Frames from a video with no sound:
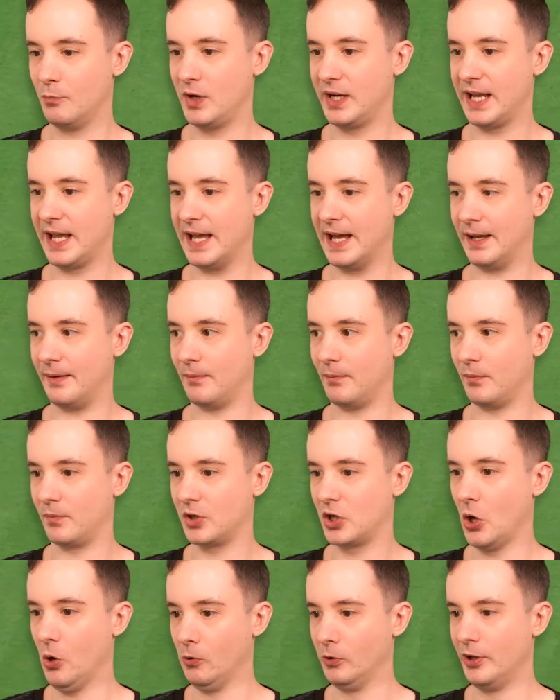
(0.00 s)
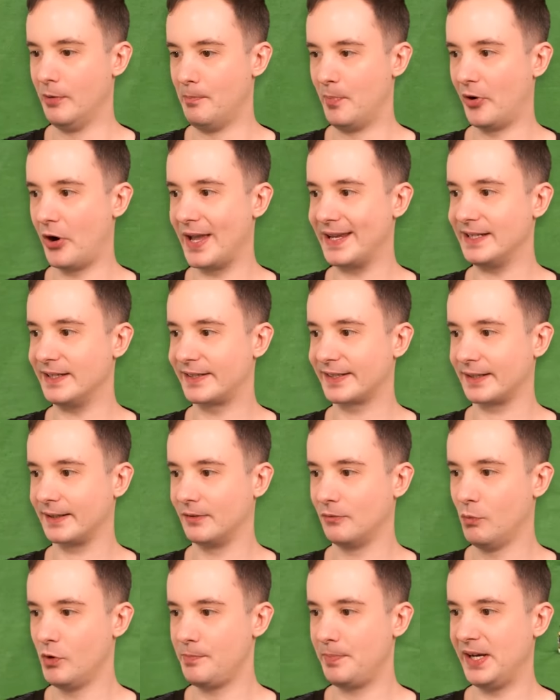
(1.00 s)
we get goal number
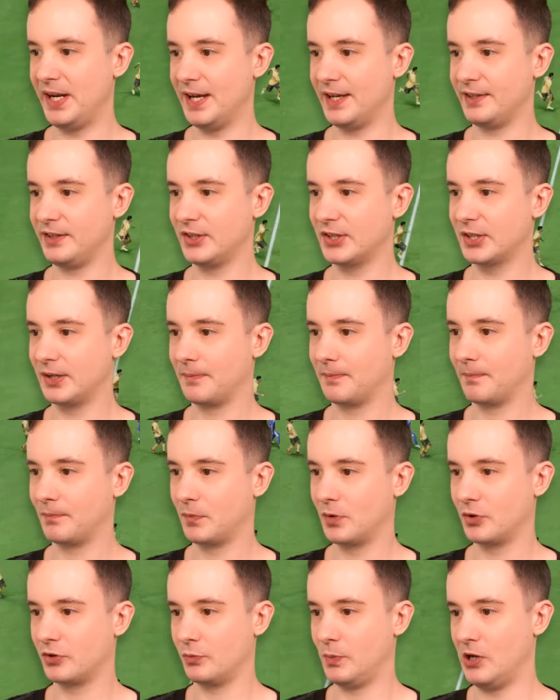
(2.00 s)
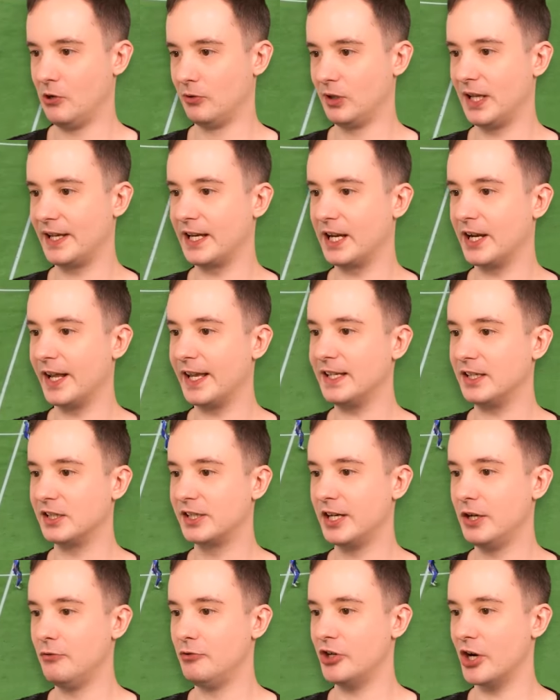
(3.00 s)
eight? Would be nice, because we all like an
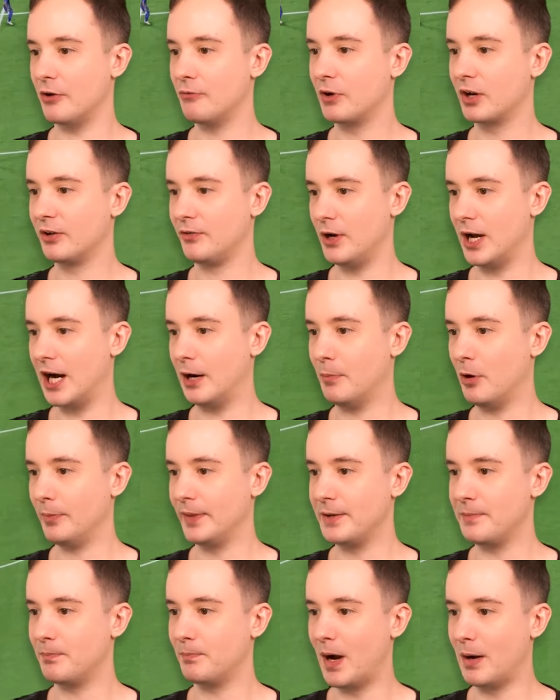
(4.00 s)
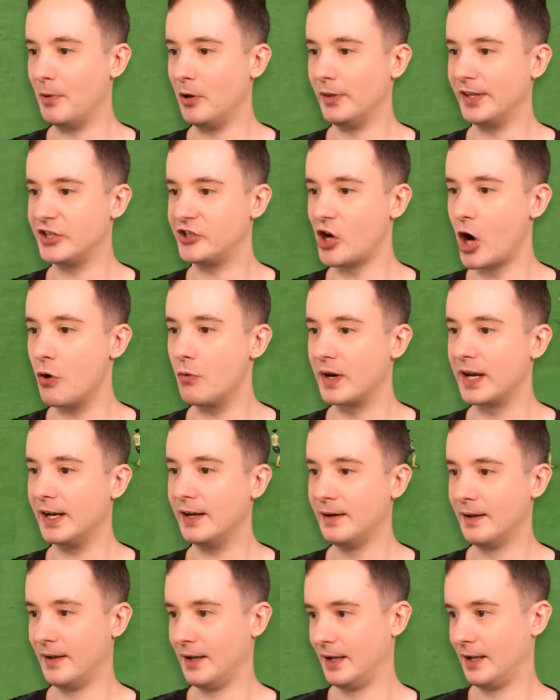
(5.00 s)
8-2 joke. Nah, I'm only, I'm only
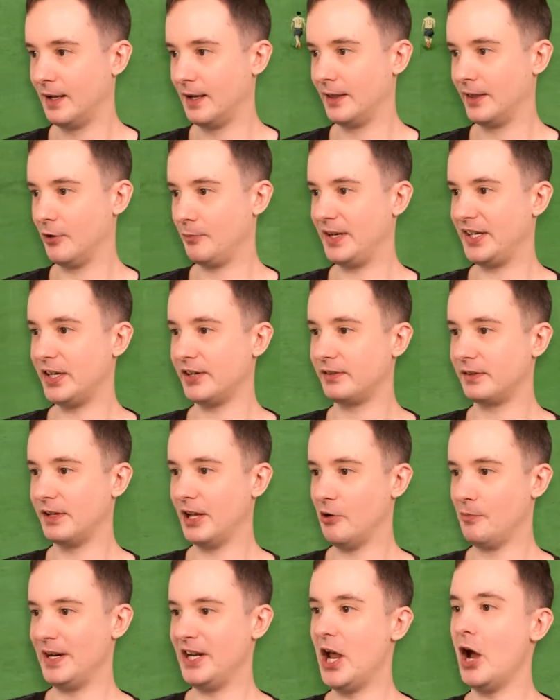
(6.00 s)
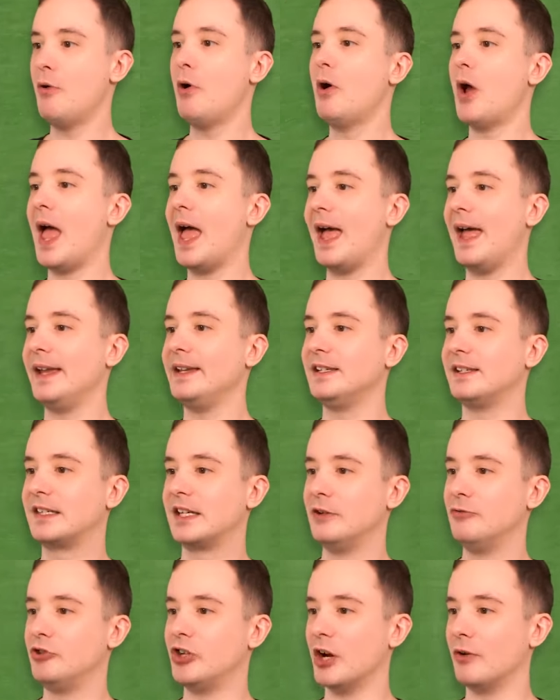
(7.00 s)
joking. There'll be just, there'll be no
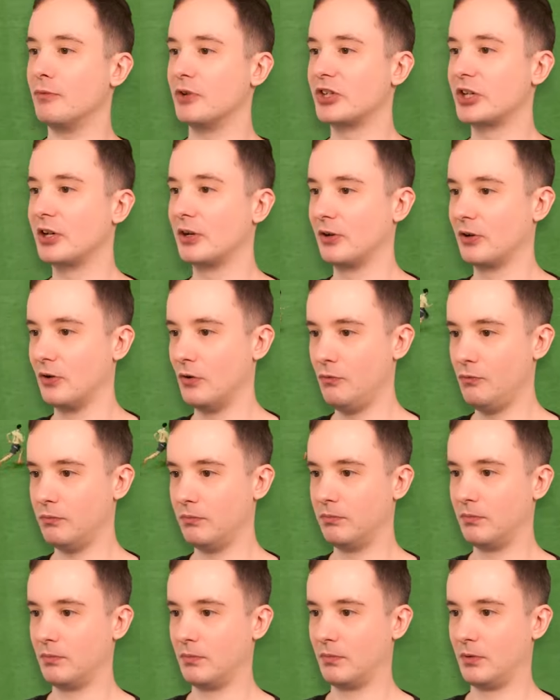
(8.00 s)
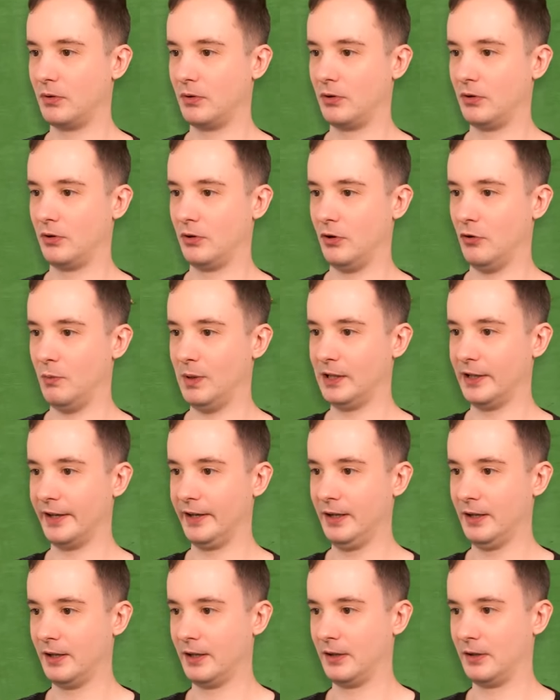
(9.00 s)
A2 jokes. Oh, or oh, will
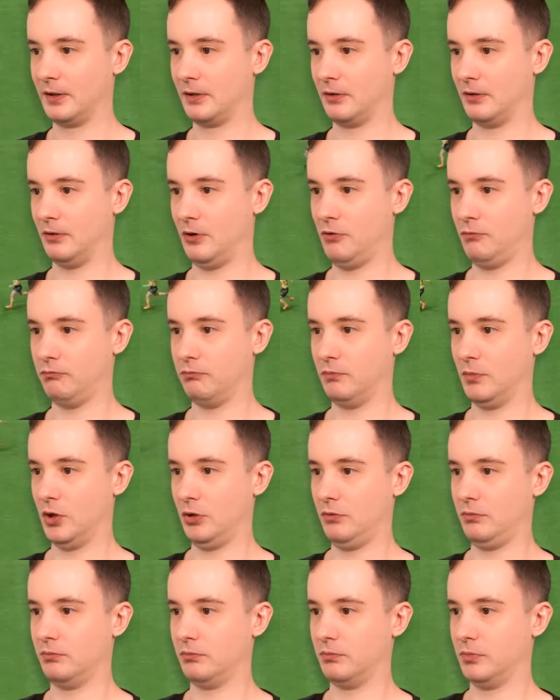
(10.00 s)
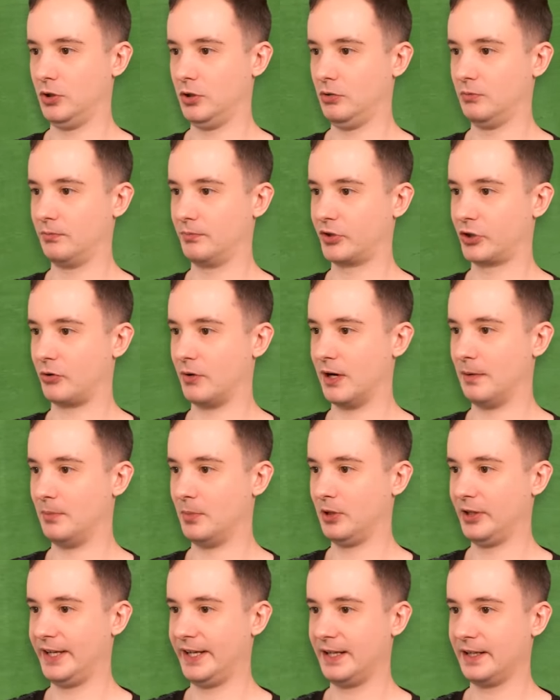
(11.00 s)
there? Oh, oh, oh,
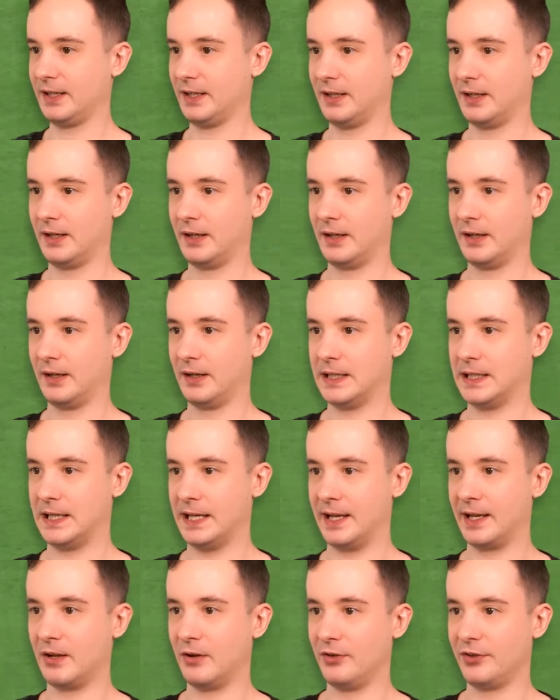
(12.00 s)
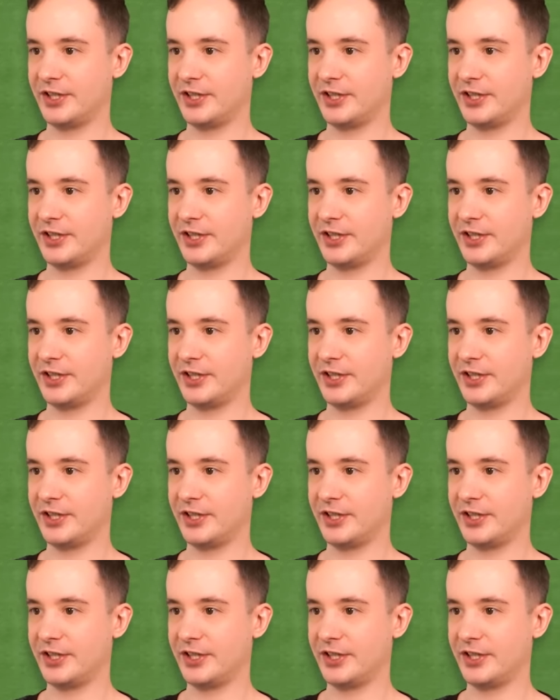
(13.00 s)
scrambled egg. Egg on